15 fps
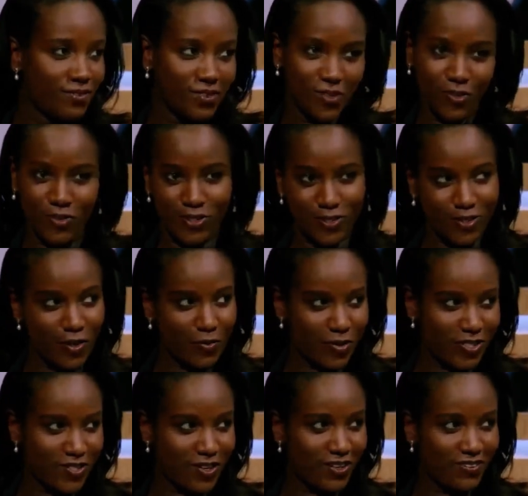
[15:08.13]
used
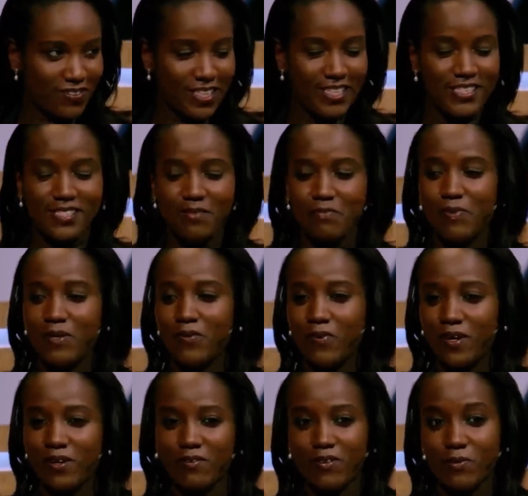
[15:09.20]
almost all of this, but
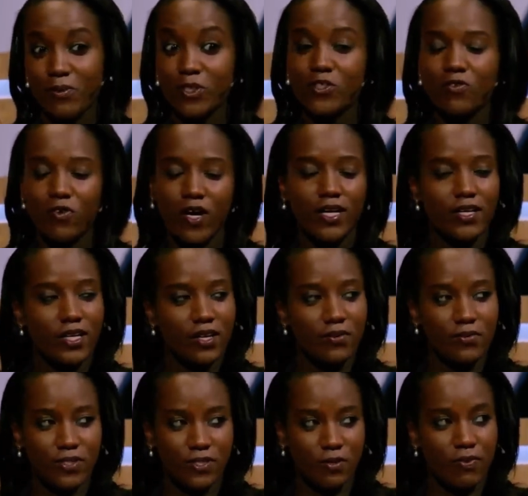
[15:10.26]
one of the most
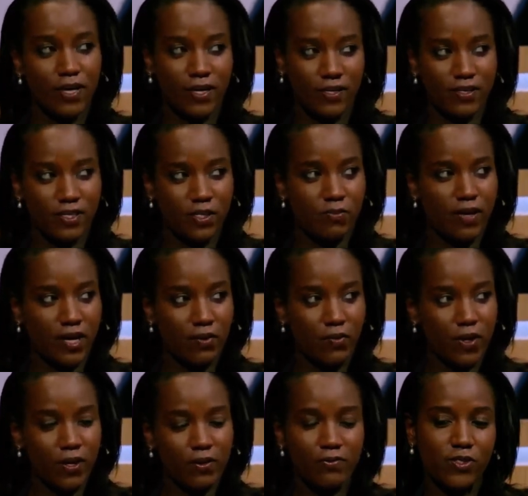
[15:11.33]
frightening was the Pegasus
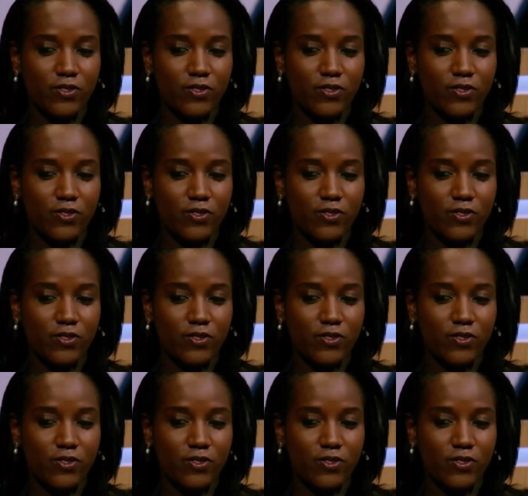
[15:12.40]
spyware.